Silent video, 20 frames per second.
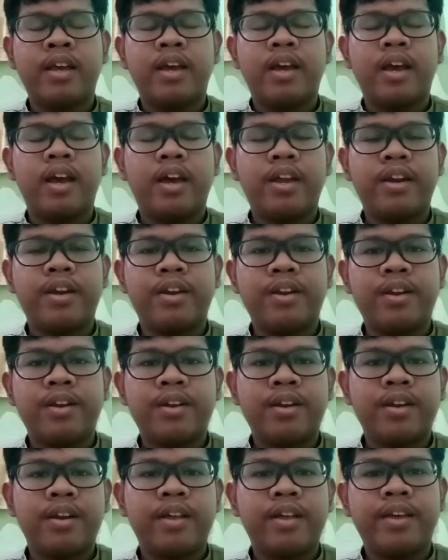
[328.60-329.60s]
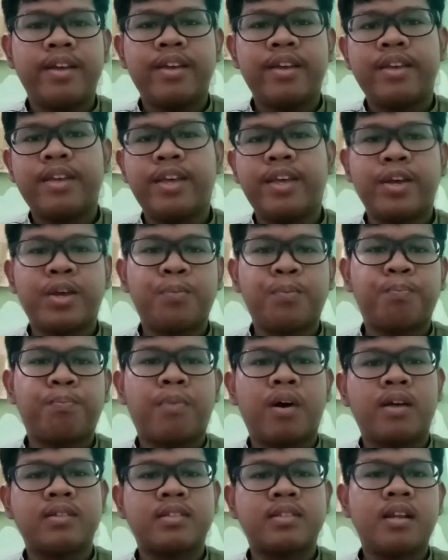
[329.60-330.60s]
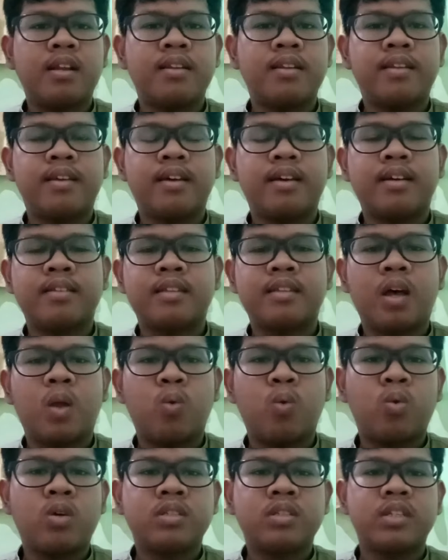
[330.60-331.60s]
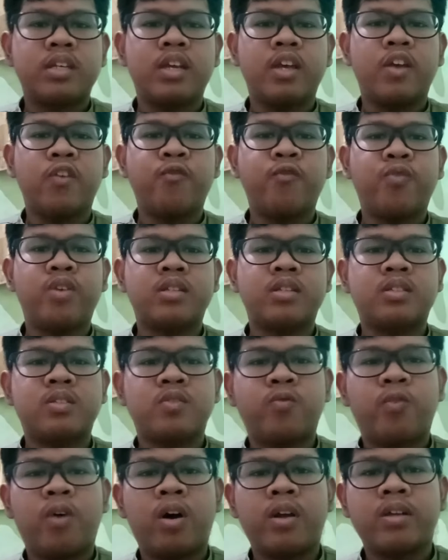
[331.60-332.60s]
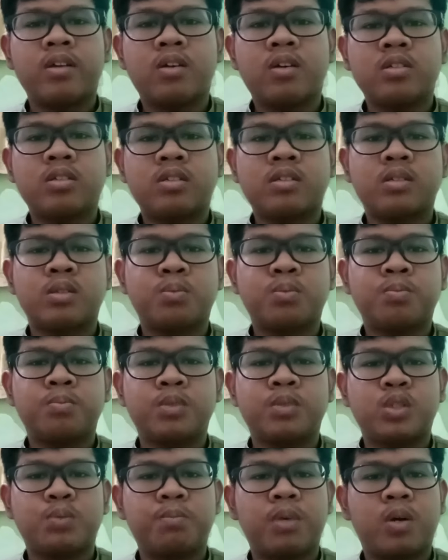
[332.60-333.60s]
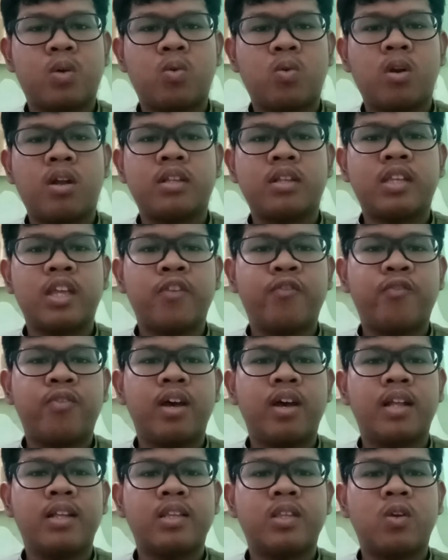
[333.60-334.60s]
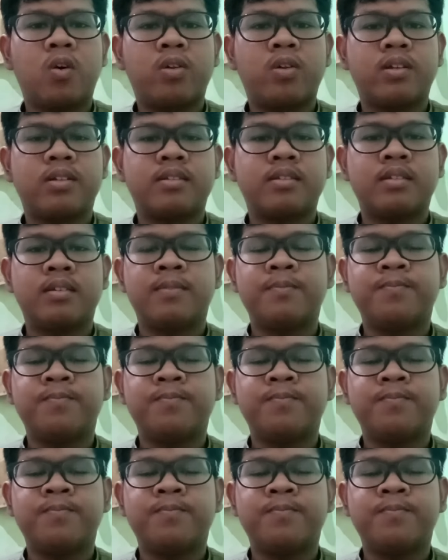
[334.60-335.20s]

and egg puzzle that always invites various speculative and theories.